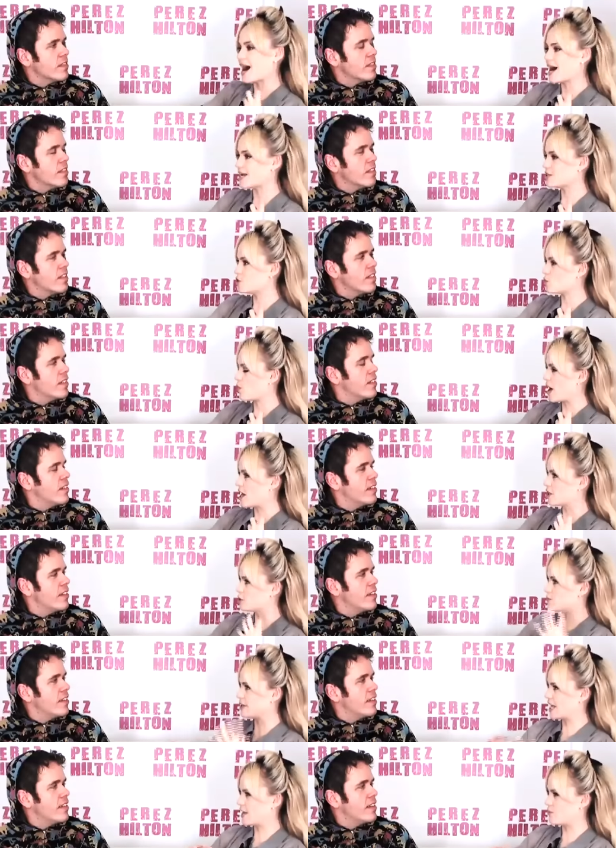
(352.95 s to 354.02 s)
Speaker 1: and the
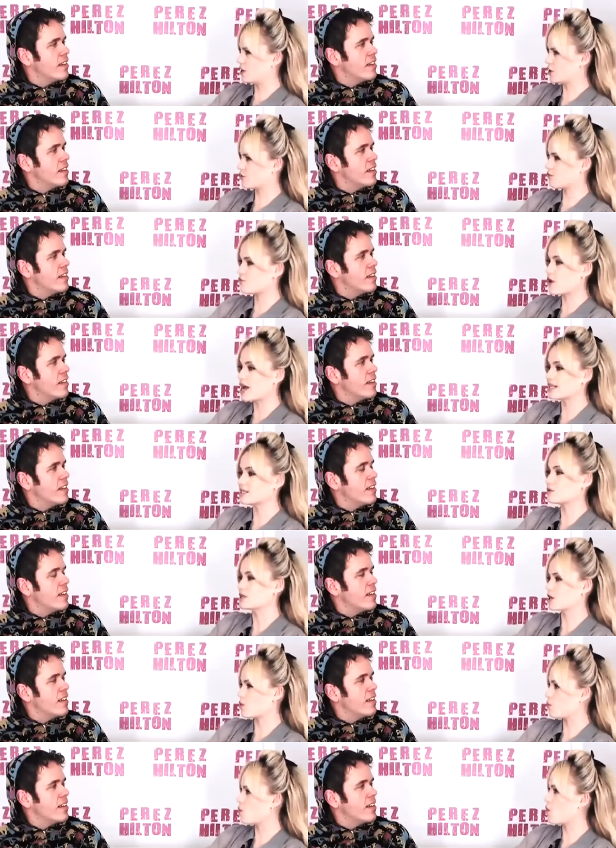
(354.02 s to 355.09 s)
Welsh became really good friends. There was
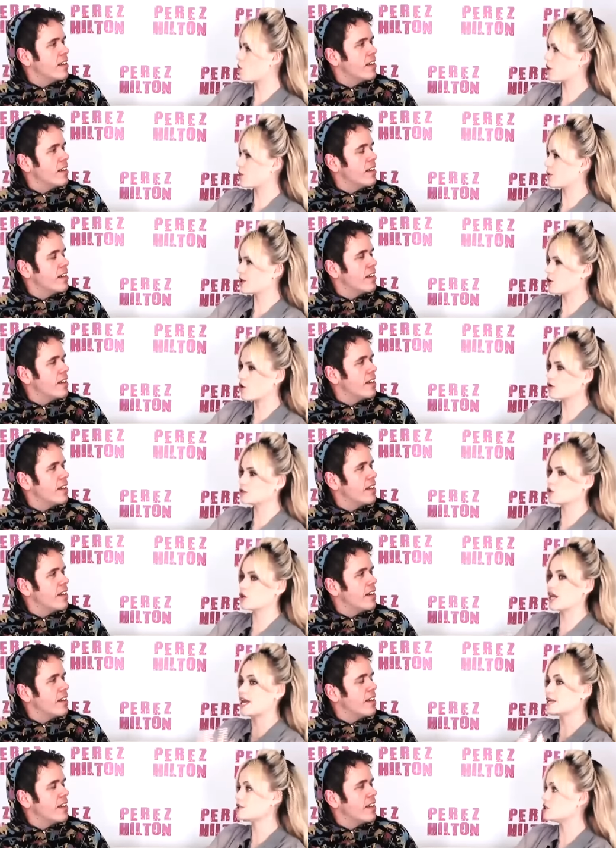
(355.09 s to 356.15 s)
like a war going on, so
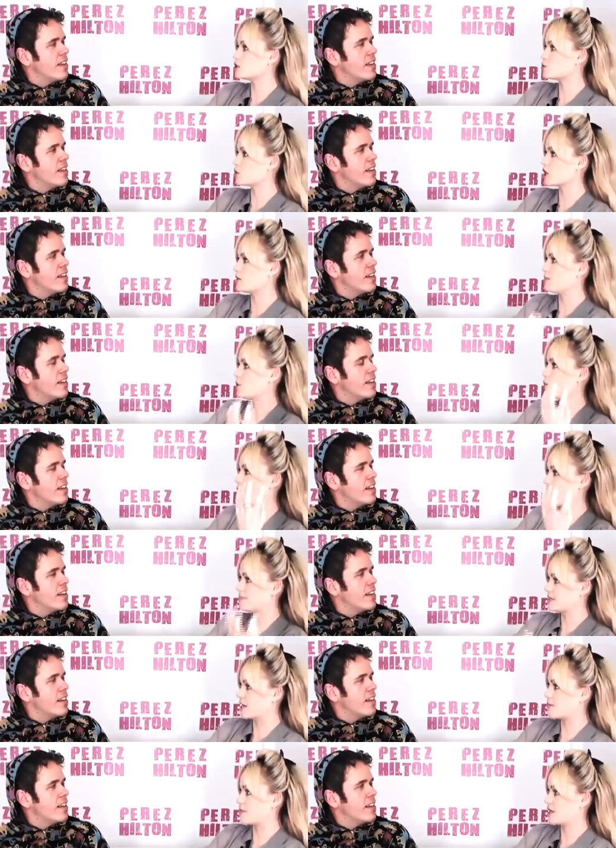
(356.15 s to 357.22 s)
the Indians were going to be
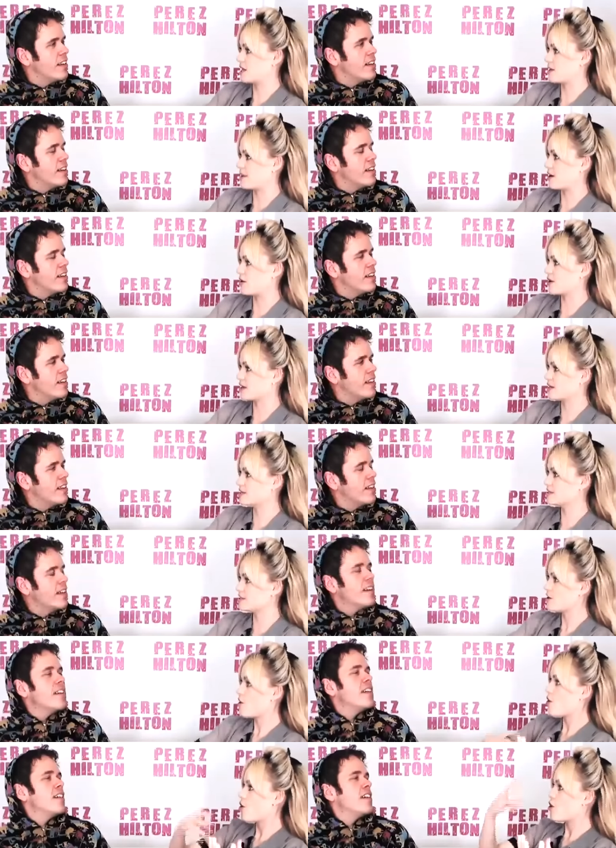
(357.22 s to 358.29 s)
wiped out by the Americans.
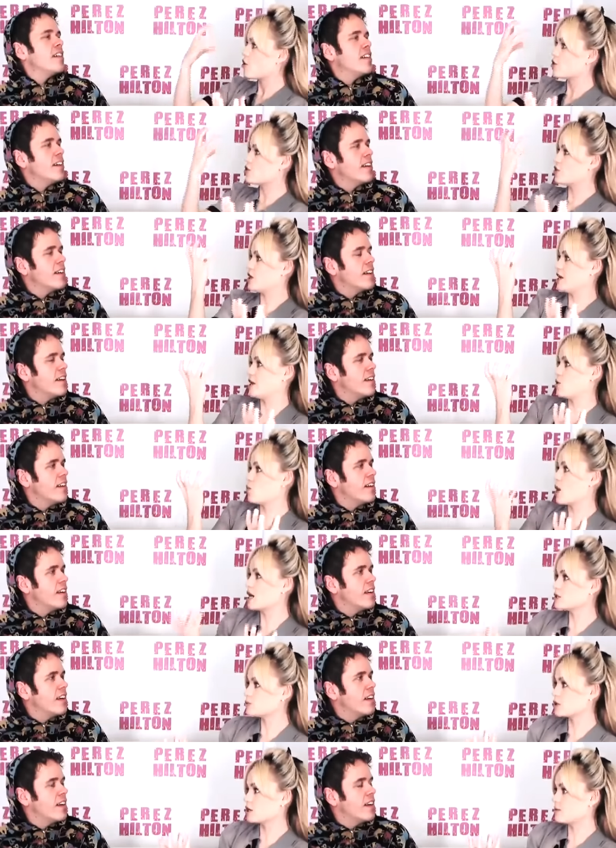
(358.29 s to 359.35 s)
The
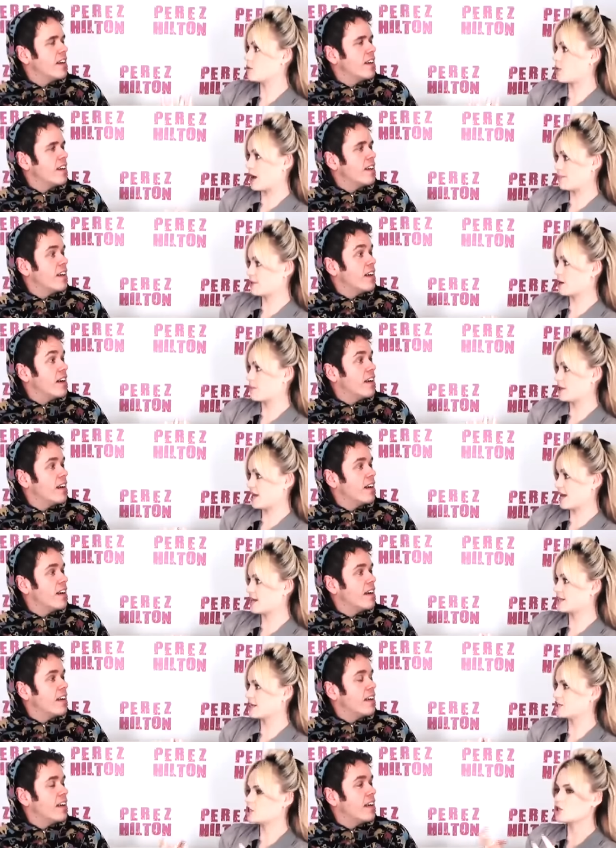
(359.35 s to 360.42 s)
Welsh were going to be wiped out by the
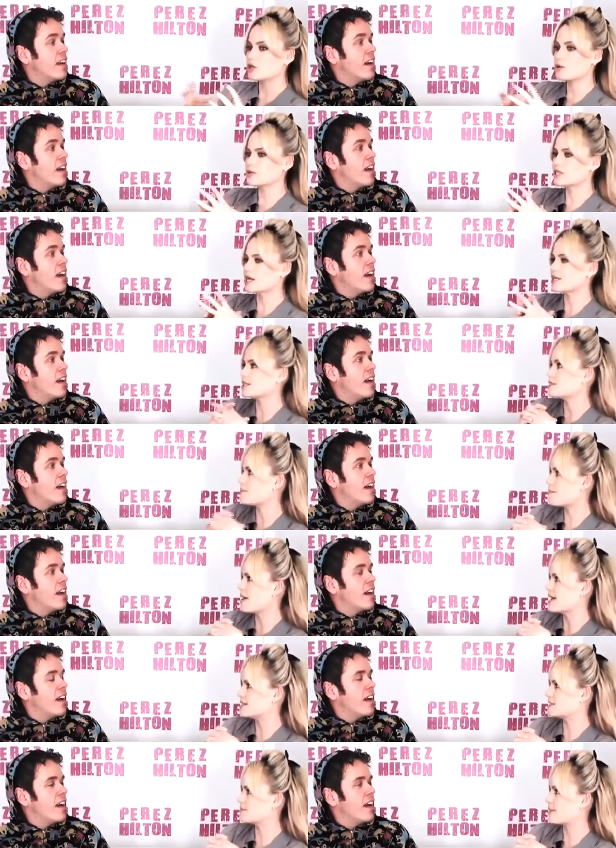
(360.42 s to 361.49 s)
English, so there was like this
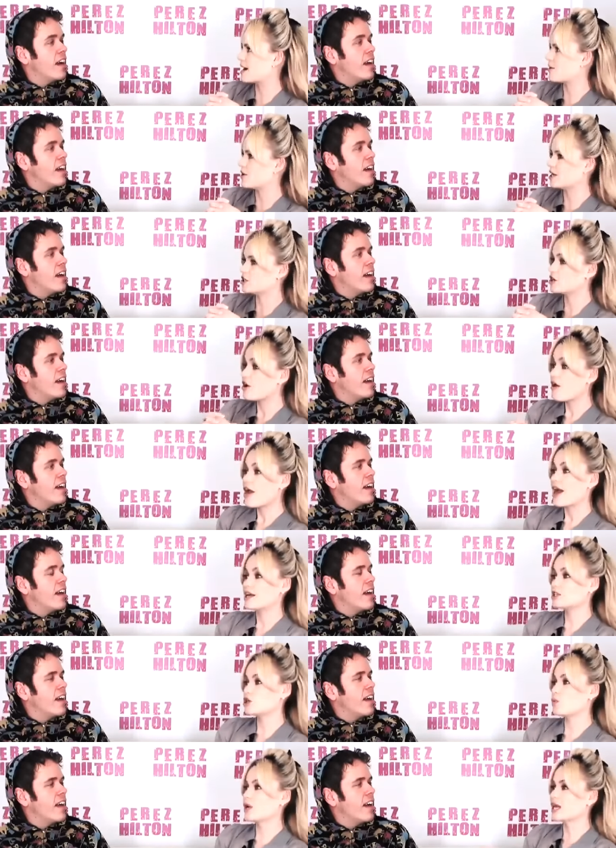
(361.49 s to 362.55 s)
amazing marriage.
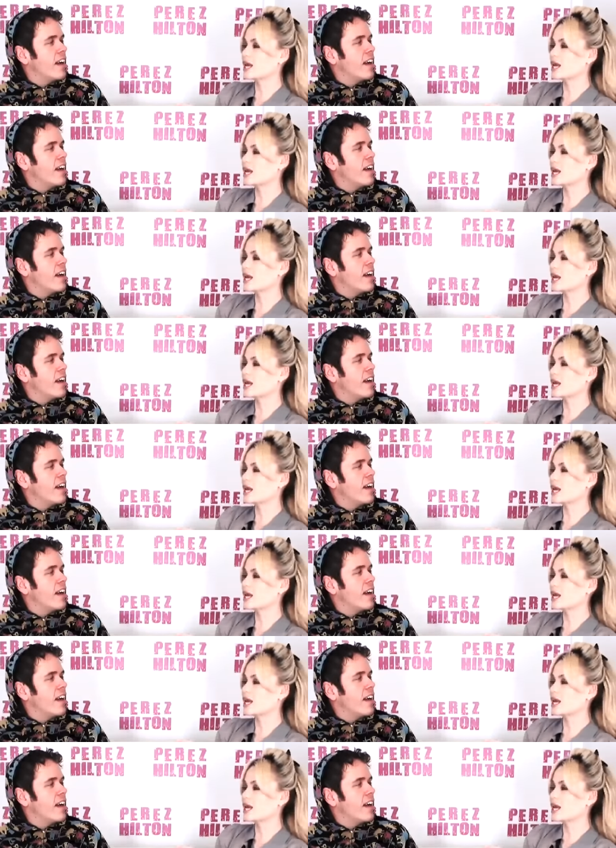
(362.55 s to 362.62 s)
So we